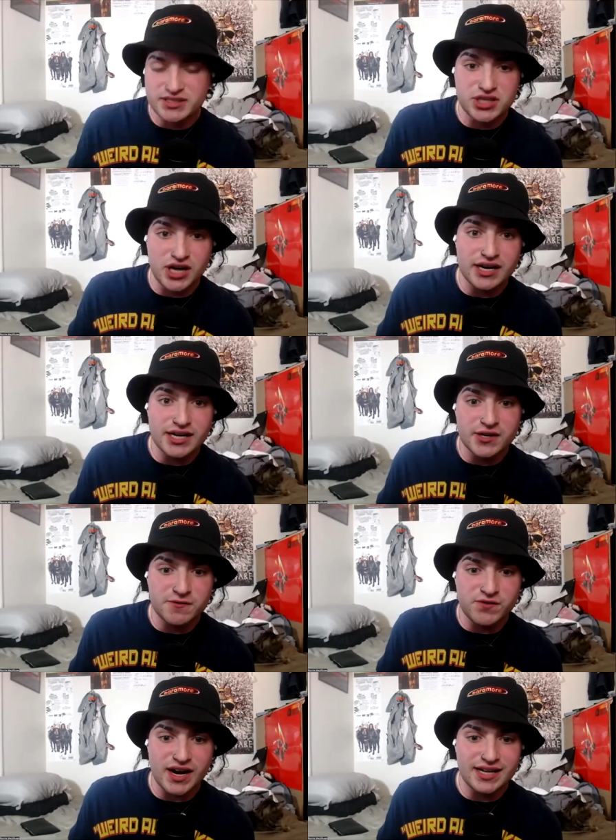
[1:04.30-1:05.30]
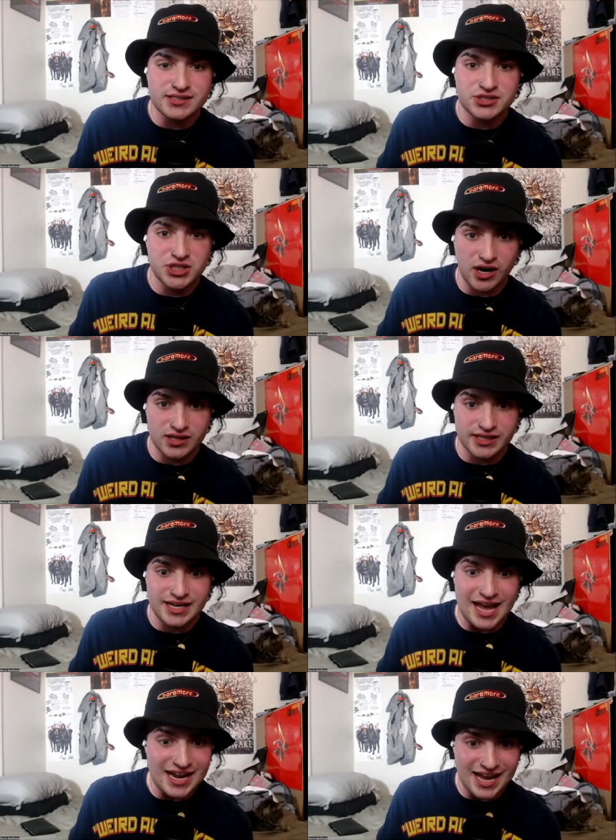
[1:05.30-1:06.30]
started your friend
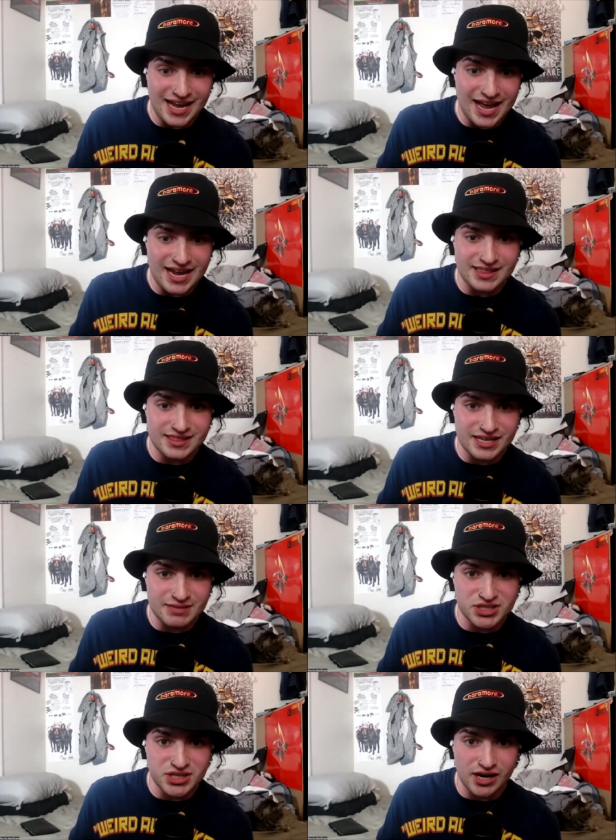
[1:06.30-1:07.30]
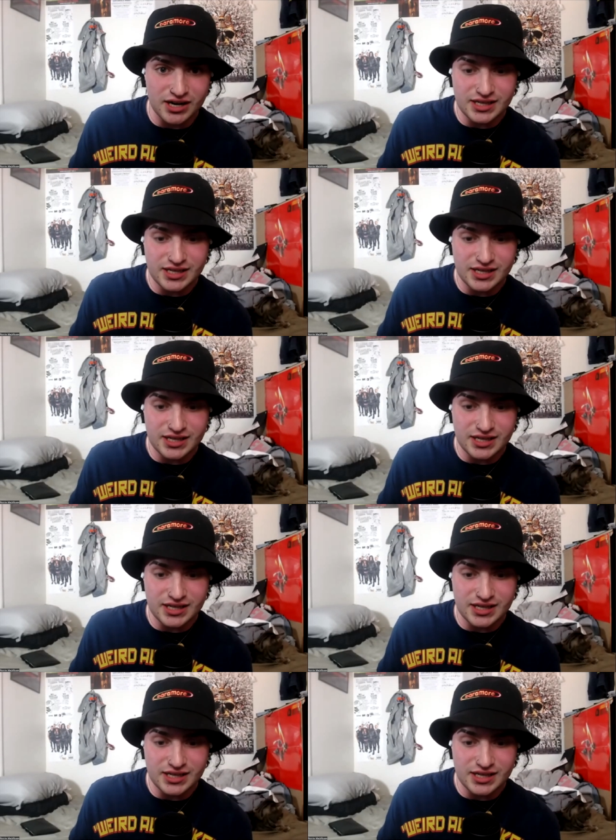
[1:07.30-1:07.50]
Charlie, aka Theme Snark.